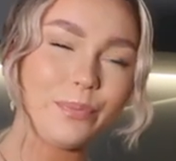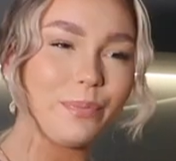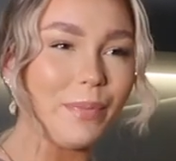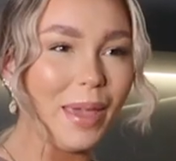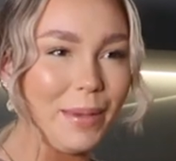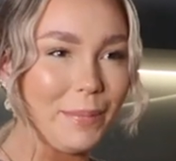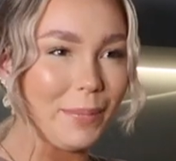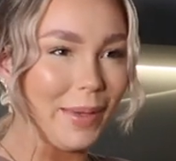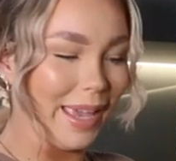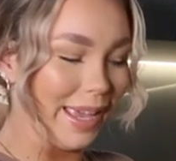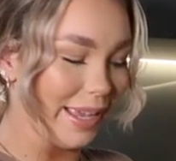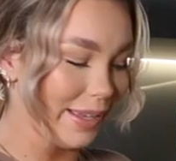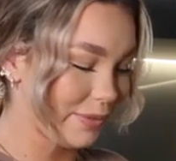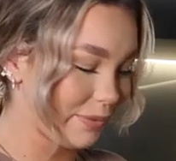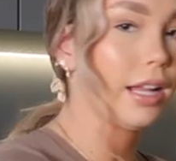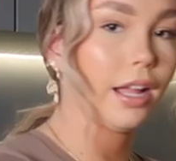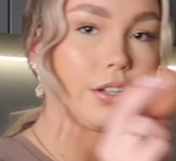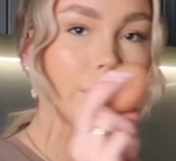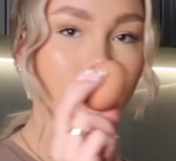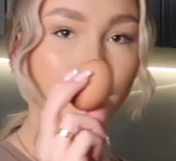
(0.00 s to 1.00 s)
Maybe.
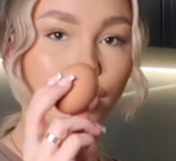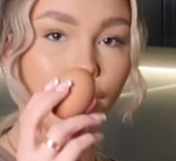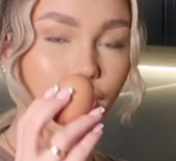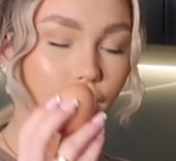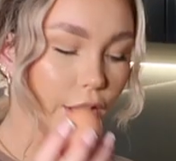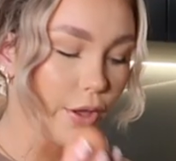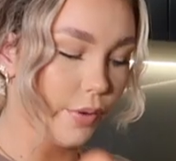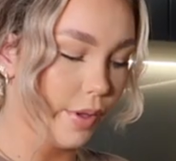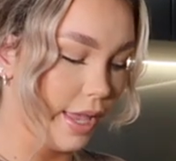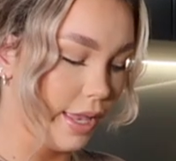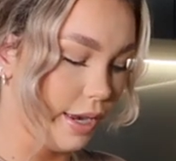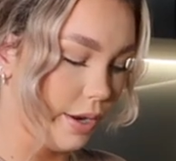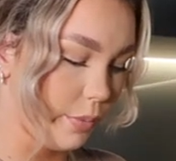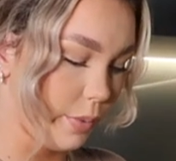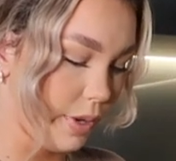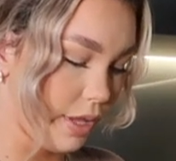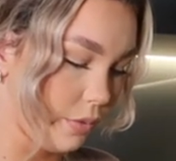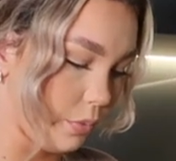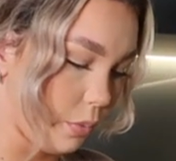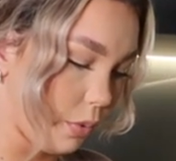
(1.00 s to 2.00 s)
Now I'm just gonna go in
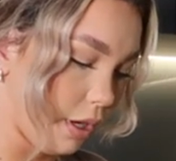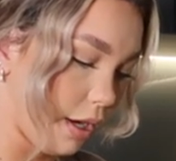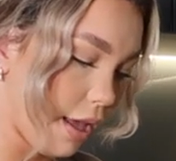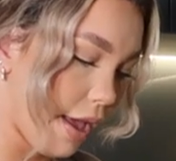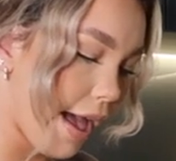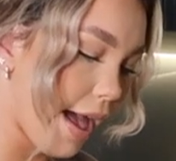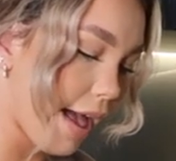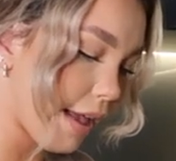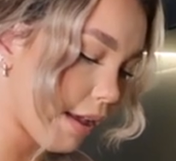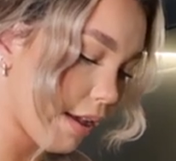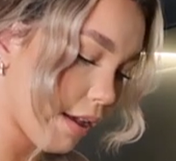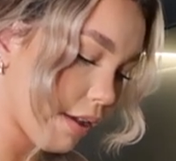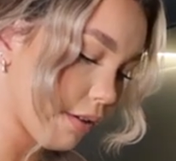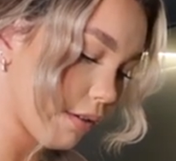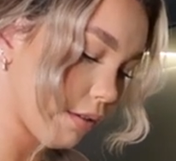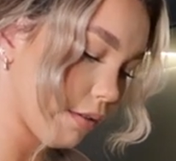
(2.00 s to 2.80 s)
with one egg.